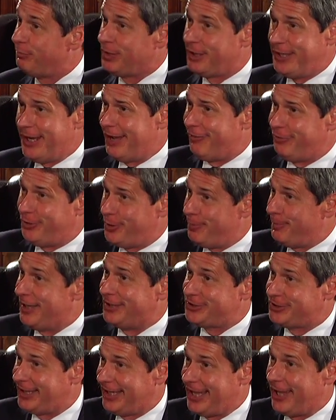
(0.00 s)
You have a
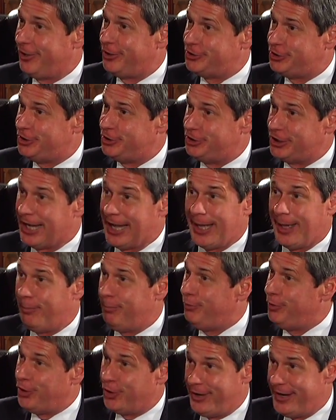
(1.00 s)
domestic energy
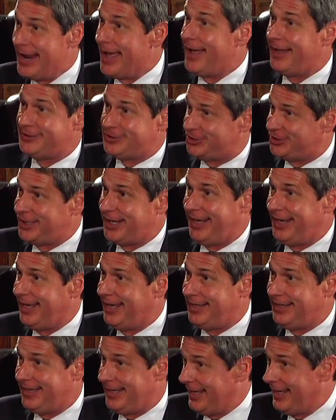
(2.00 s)
job, you're not sending
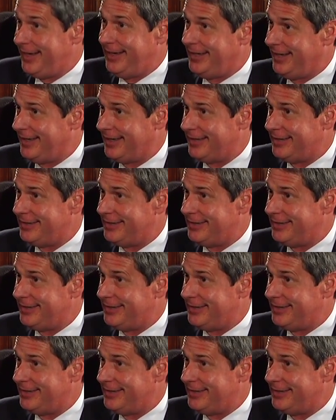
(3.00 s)
it to India.